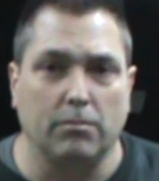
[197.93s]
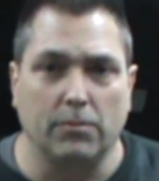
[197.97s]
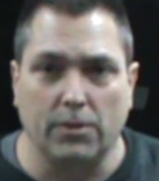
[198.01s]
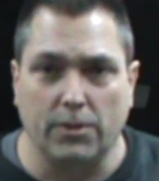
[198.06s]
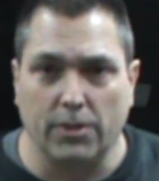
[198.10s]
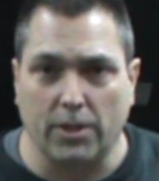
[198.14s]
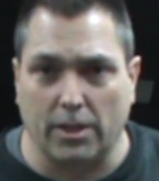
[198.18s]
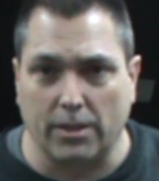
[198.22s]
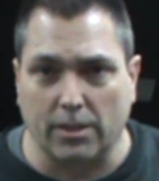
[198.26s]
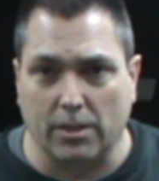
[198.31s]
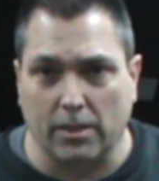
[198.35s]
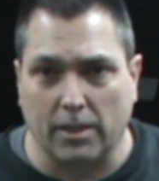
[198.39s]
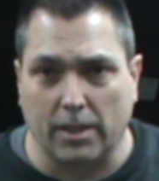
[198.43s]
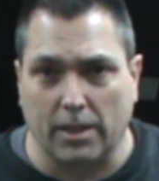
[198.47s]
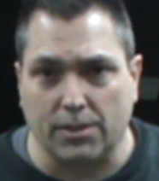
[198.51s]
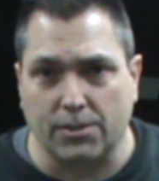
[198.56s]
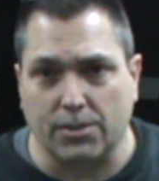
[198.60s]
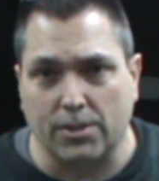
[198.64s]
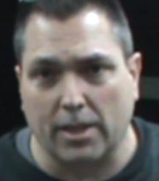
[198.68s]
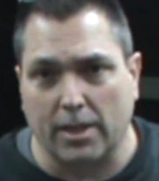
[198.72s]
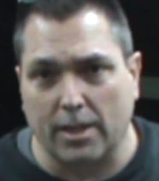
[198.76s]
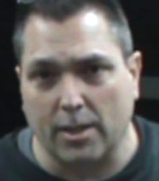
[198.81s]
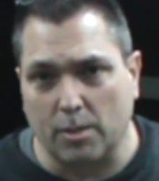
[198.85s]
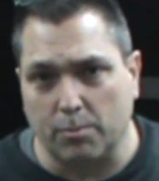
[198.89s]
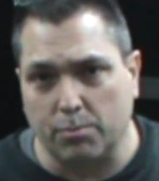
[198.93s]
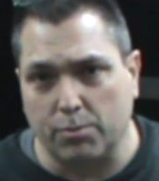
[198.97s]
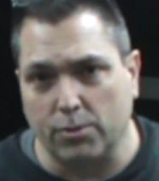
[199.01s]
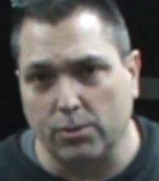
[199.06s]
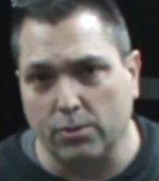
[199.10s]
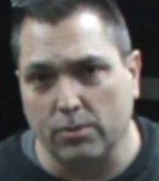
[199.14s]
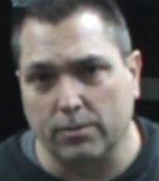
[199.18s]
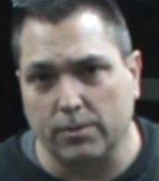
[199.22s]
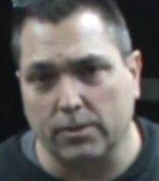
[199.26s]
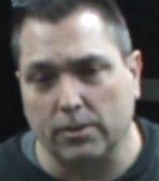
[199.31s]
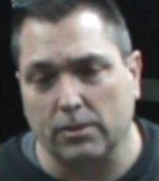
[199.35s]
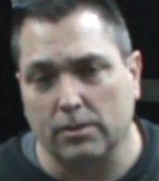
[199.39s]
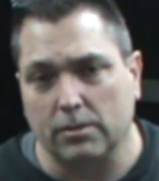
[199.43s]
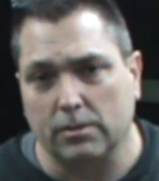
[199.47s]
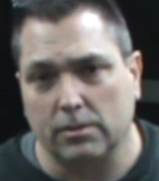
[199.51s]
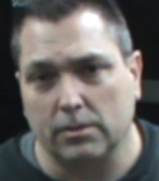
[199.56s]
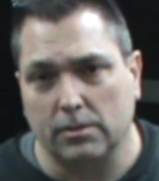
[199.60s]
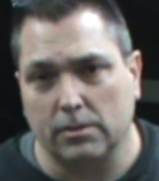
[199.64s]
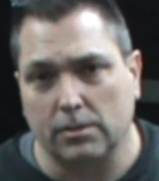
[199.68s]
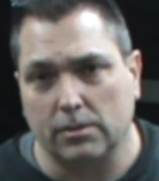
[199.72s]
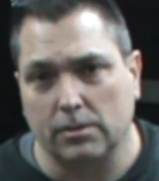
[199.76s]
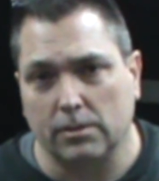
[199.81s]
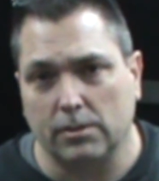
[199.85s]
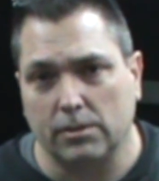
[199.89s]
Nonetheless, I get approval.
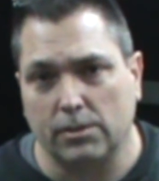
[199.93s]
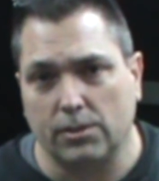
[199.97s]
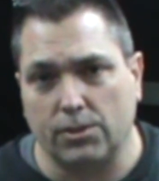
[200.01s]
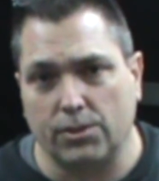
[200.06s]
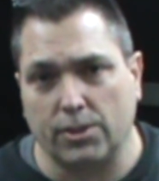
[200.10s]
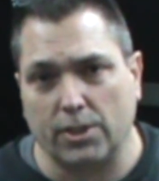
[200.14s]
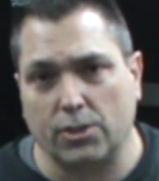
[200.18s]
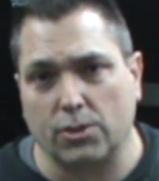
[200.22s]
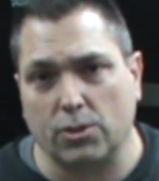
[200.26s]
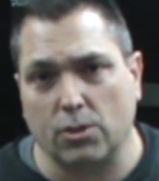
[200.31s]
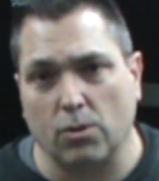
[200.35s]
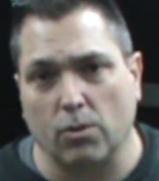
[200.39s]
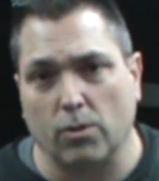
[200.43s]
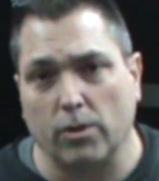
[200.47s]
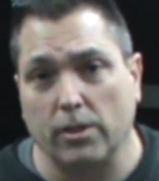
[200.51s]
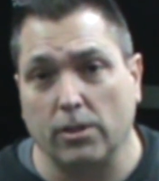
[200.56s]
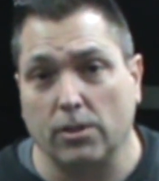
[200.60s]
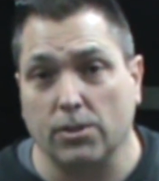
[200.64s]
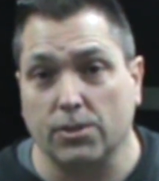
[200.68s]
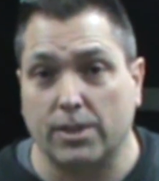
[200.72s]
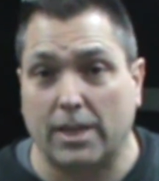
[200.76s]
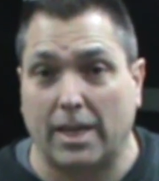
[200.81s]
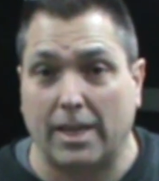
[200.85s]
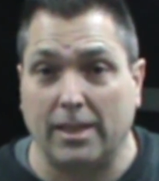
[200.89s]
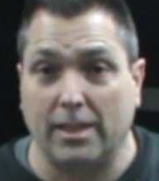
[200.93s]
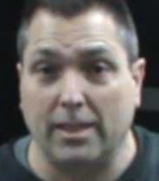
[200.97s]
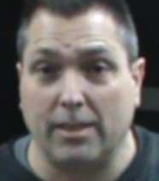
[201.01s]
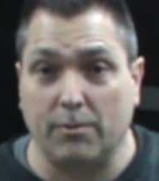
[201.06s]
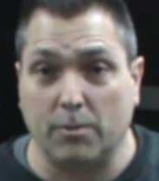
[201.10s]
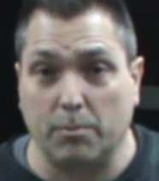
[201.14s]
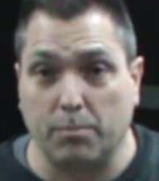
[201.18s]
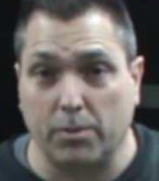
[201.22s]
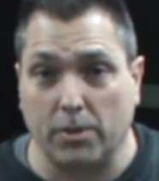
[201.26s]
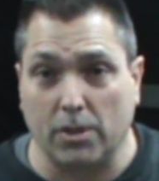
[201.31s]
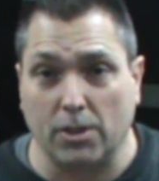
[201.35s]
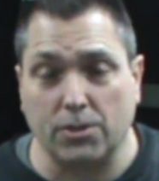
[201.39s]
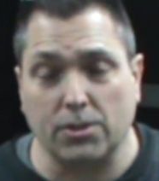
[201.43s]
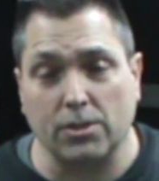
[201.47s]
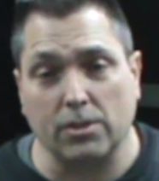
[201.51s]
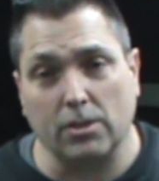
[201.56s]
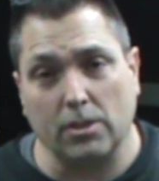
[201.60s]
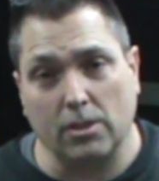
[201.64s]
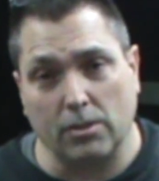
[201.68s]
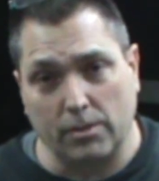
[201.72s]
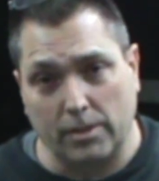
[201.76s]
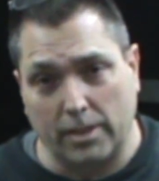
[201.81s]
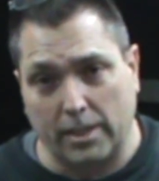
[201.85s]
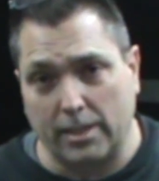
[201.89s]
6 coils. I leave the plugs
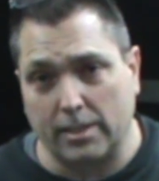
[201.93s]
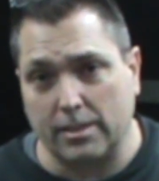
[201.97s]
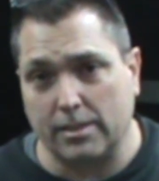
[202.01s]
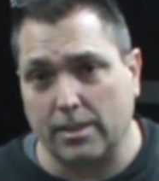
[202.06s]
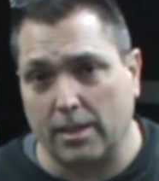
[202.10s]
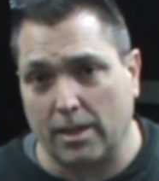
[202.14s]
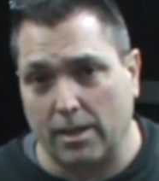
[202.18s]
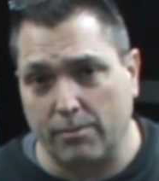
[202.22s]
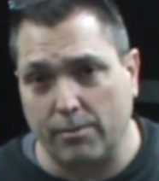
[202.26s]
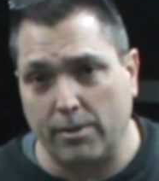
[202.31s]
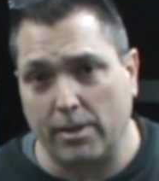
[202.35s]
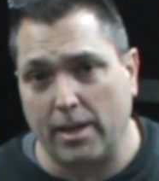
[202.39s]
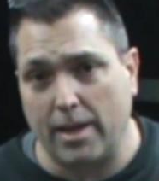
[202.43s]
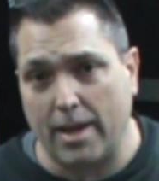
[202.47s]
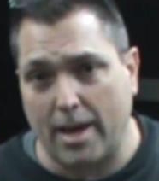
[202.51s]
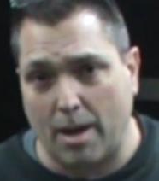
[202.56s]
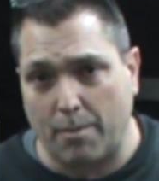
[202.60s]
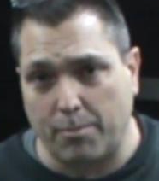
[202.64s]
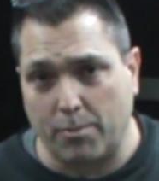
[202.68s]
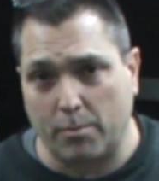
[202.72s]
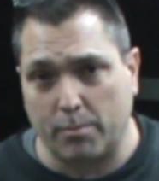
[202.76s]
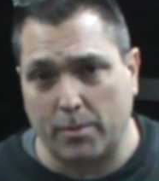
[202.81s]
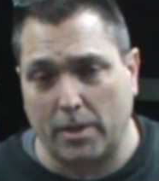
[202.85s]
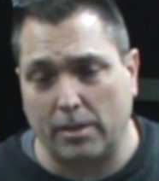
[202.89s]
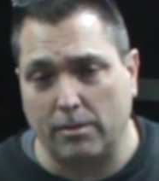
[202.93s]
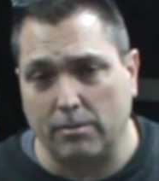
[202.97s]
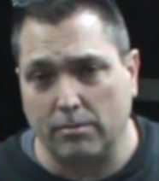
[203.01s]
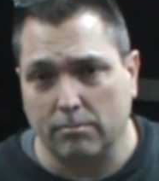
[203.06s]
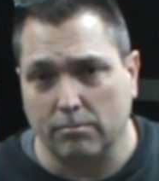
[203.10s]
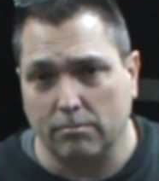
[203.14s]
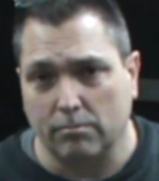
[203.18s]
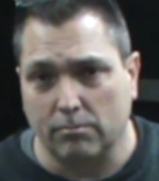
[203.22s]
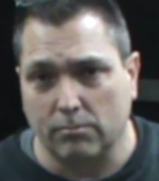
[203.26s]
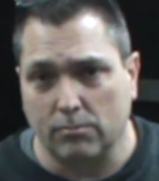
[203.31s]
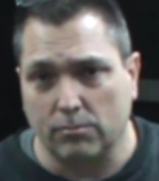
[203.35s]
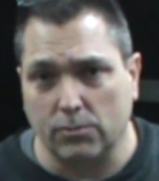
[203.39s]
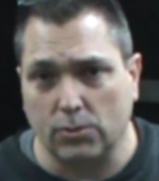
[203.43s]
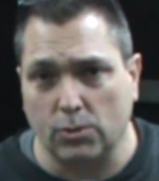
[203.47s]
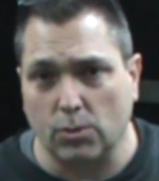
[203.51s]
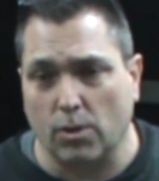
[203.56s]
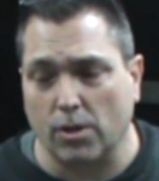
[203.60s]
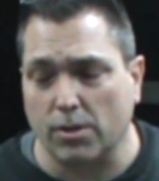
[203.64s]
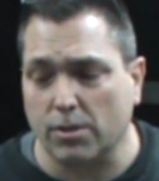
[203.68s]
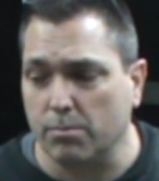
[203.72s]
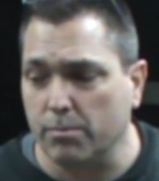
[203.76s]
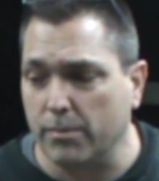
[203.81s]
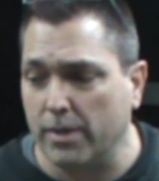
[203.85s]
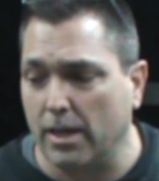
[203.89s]
alone. Like I said, I re-gapped them. I
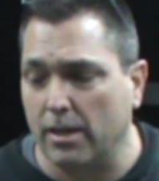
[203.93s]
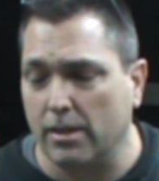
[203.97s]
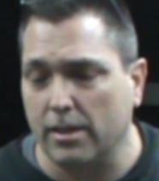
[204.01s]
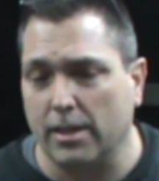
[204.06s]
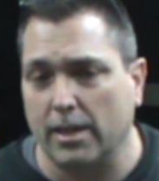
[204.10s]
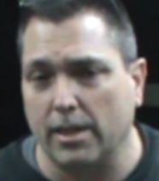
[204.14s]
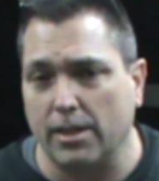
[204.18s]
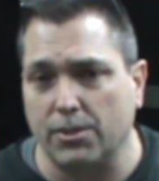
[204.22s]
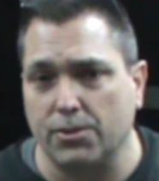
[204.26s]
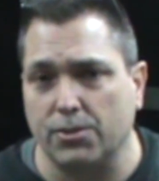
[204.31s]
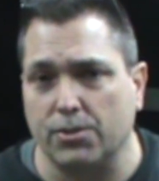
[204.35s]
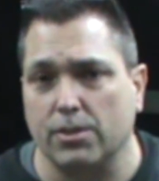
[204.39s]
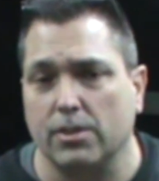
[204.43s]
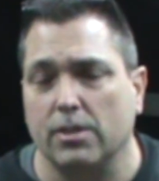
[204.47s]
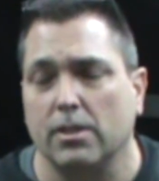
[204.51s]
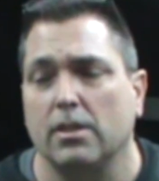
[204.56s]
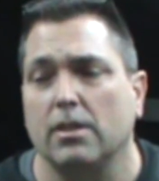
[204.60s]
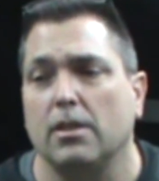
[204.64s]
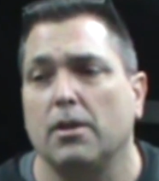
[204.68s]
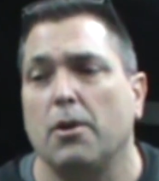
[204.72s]
torqued them down nice.